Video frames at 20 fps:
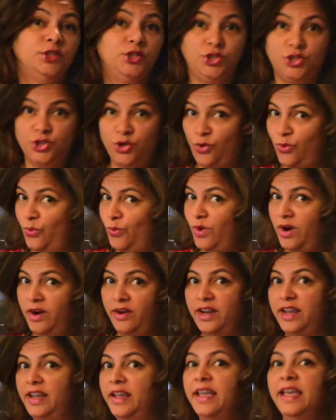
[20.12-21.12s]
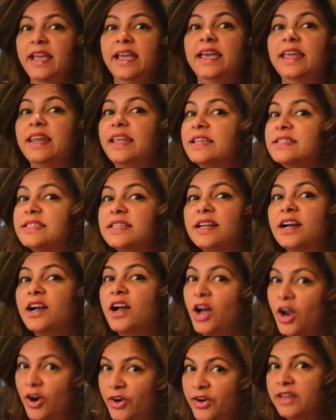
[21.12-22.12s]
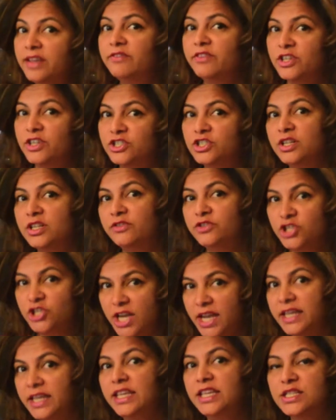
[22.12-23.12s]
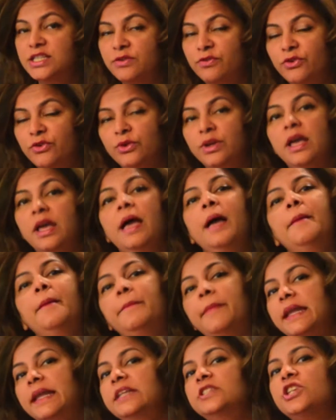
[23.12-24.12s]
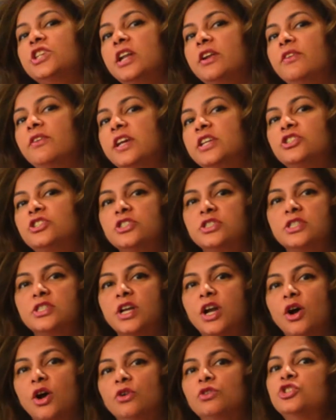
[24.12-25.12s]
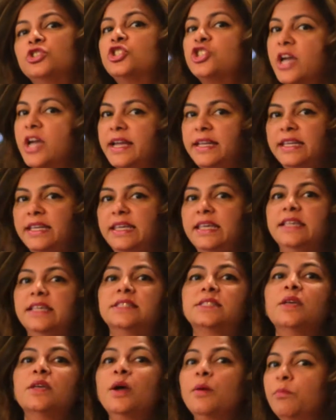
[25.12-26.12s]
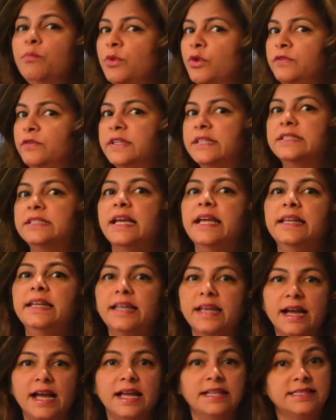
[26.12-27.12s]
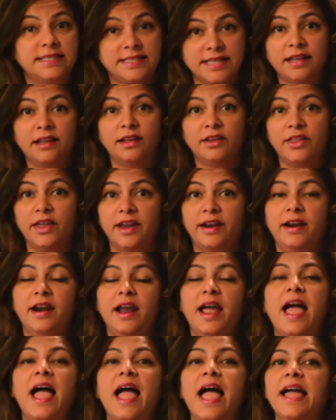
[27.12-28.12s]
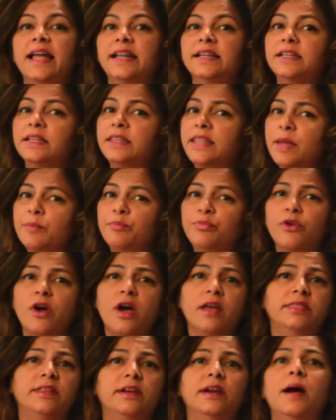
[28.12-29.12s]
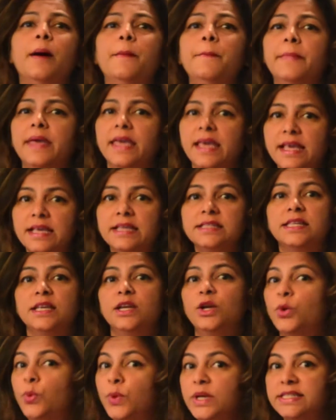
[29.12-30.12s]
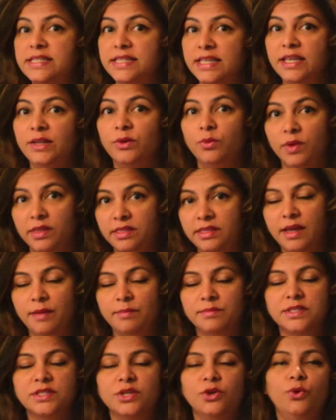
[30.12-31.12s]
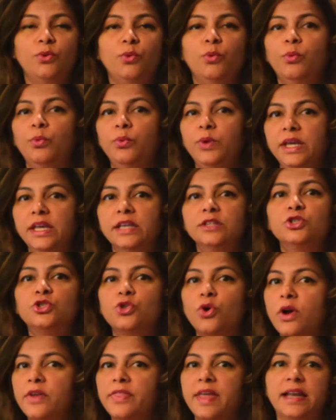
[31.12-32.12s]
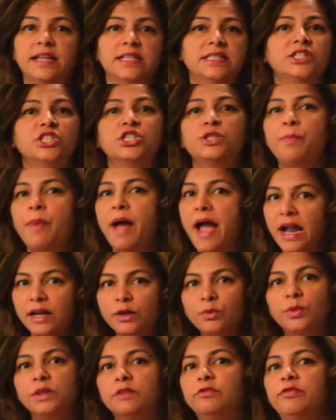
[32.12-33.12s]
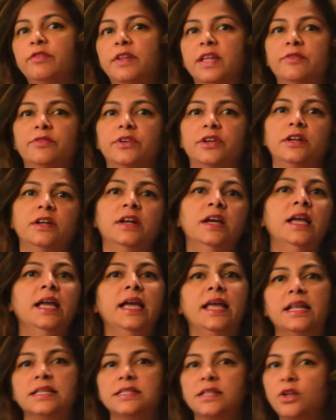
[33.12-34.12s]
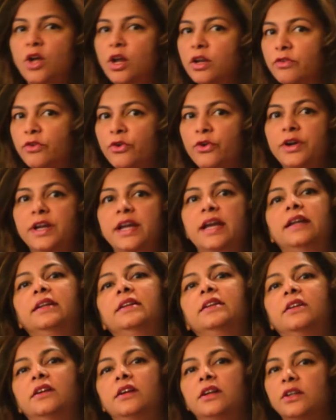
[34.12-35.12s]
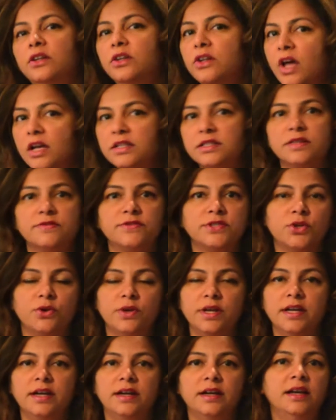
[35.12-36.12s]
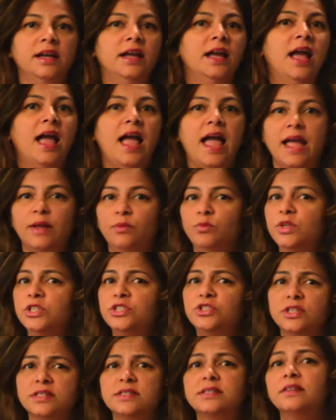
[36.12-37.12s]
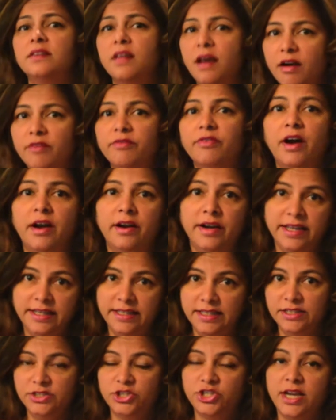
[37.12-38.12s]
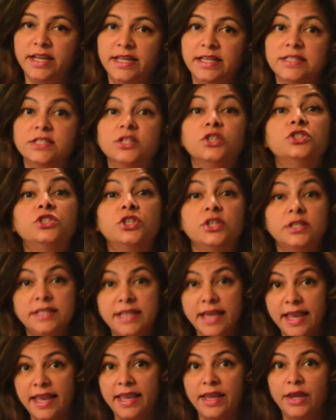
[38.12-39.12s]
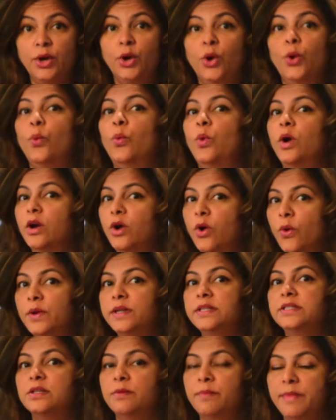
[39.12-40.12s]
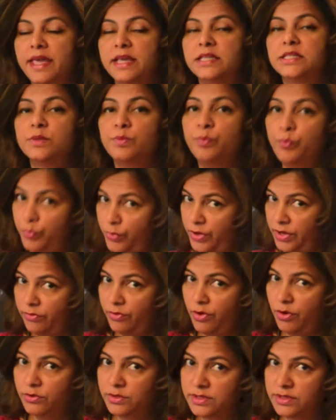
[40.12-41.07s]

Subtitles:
Don't worry, it isn't a curry version of Chinese food. Many generations ago, Chinese moved into India and settled there, and they brought their amazing cuisine with them. So we enjoy that. It's just packed with flavor. It has a lot of coriander, lots of soya, and we just love our Indian Chinese. So today, we're going to make spring roll.